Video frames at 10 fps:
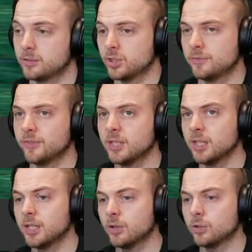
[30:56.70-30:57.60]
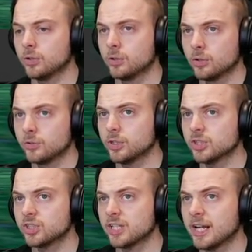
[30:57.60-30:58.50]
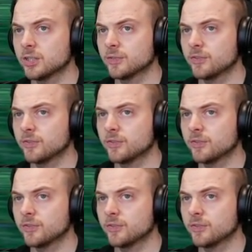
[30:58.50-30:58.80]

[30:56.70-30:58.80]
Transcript: Just for the the nostalgia for